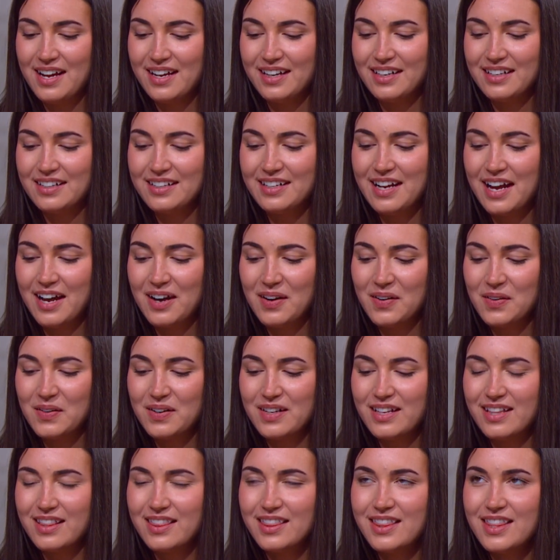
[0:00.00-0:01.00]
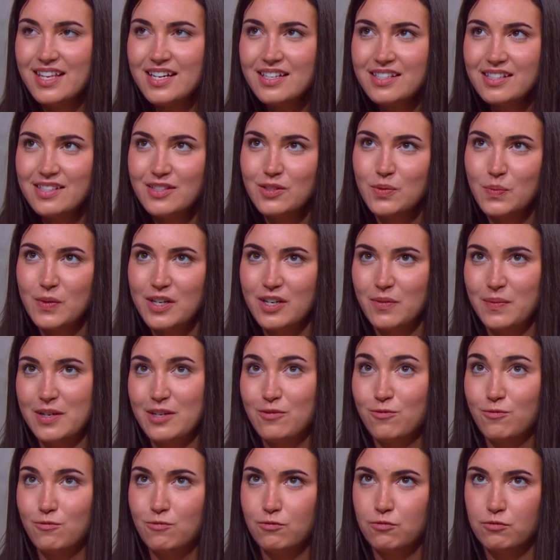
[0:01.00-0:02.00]
Now, this is where
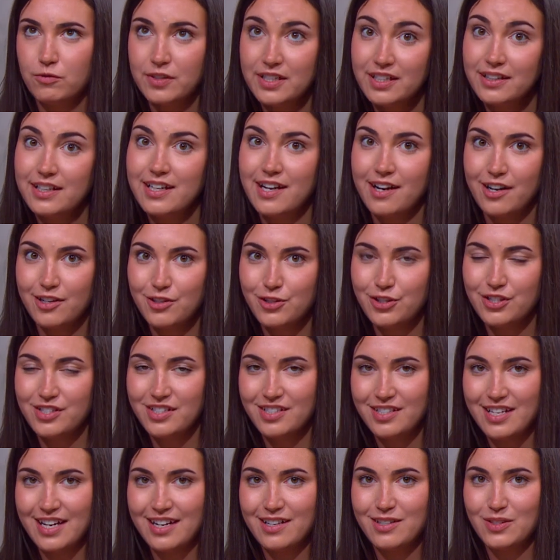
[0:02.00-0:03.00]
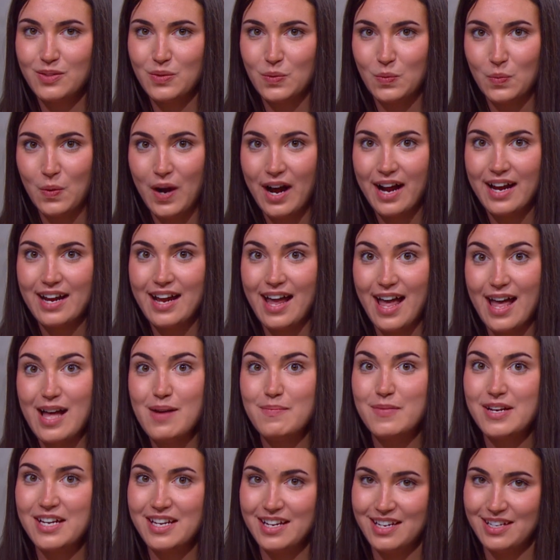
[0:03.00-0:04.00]
we really understand why
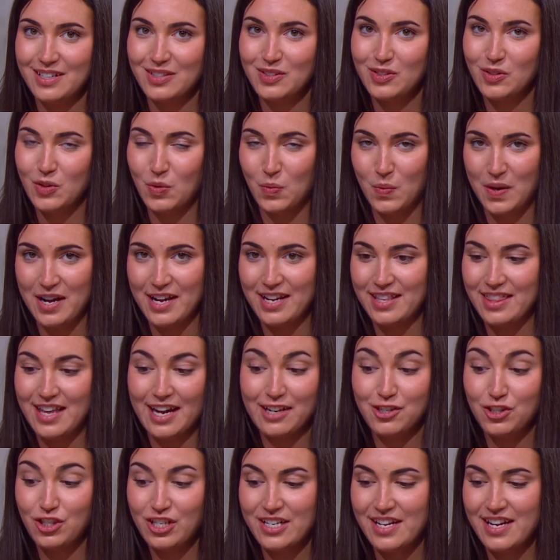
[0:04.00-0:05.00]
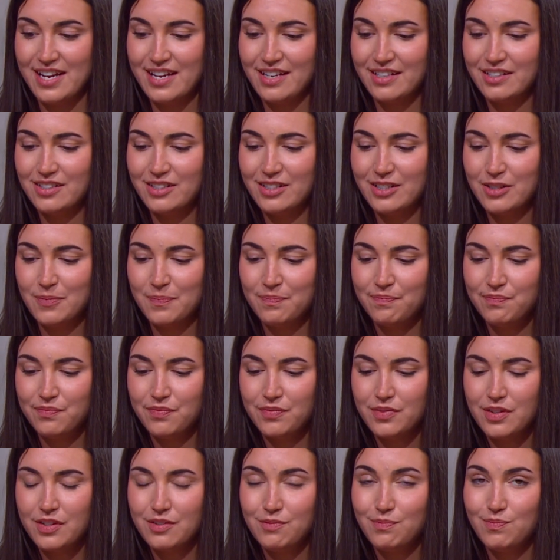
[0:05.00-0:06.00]
Emma is the way that she is.
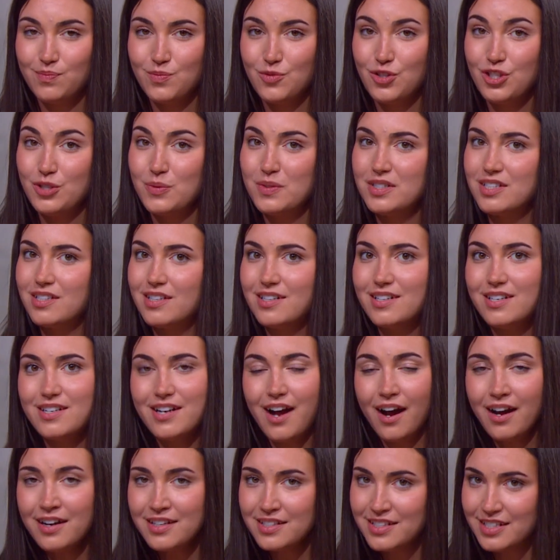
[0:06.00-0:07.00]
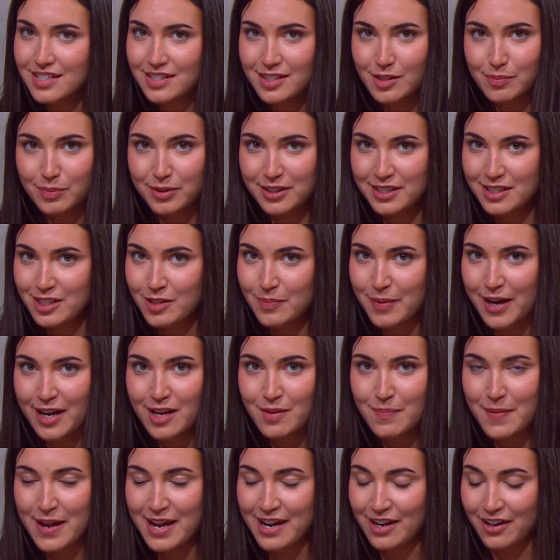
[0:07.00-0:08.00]
She was not disciplined by a
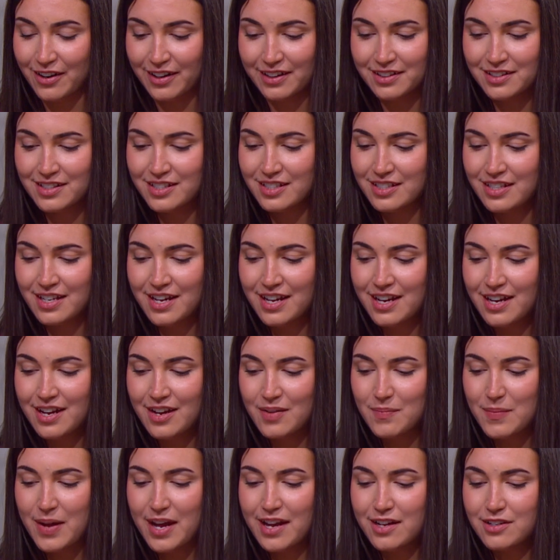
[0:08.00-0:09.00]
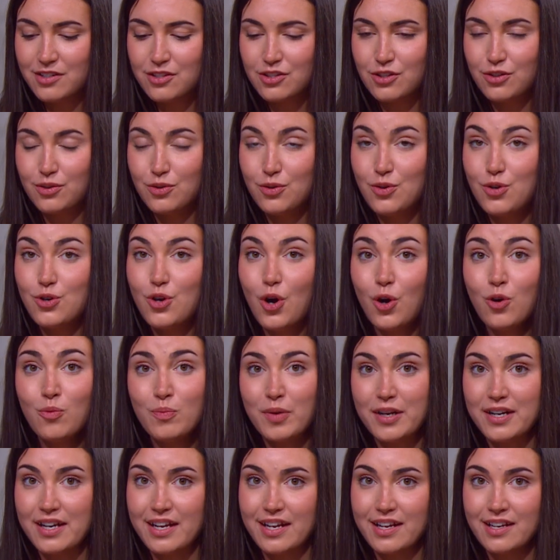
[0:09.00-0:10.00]
parent, and
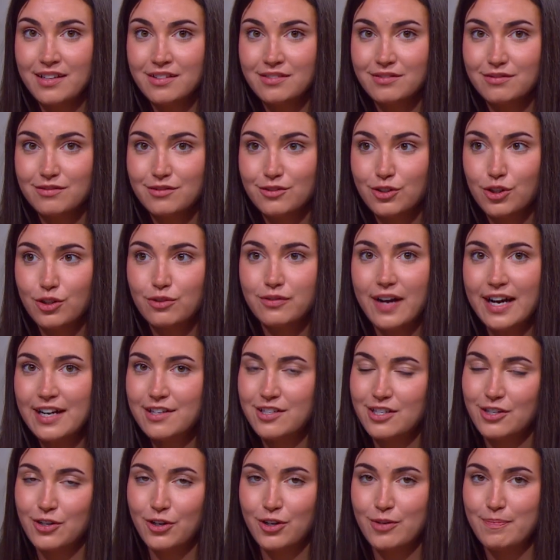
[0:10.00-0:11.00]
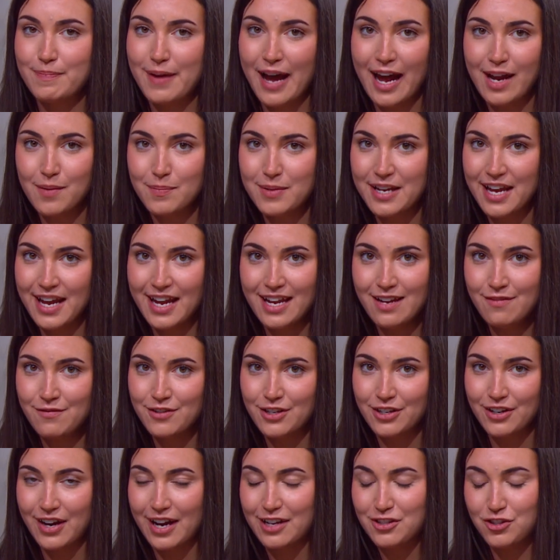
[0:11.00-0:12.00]
nobody corrected her bad
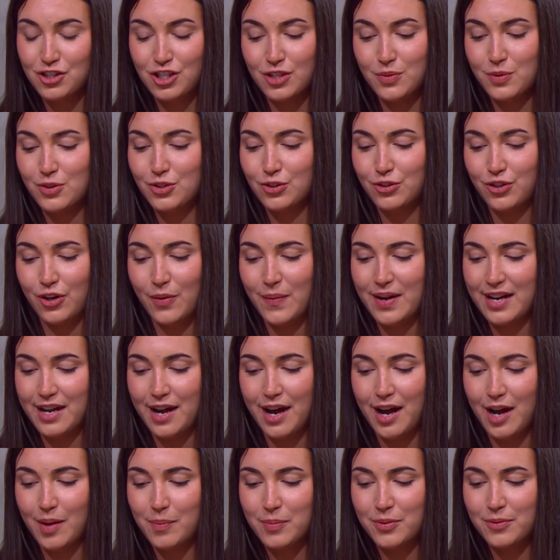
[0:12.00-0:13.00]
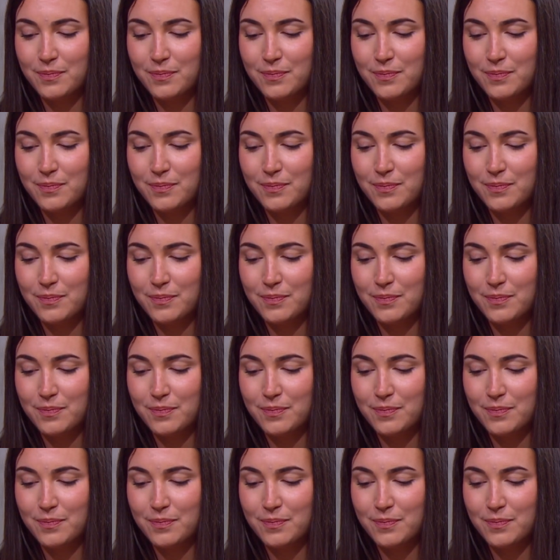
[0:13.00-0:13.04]
behavior as she was growing up.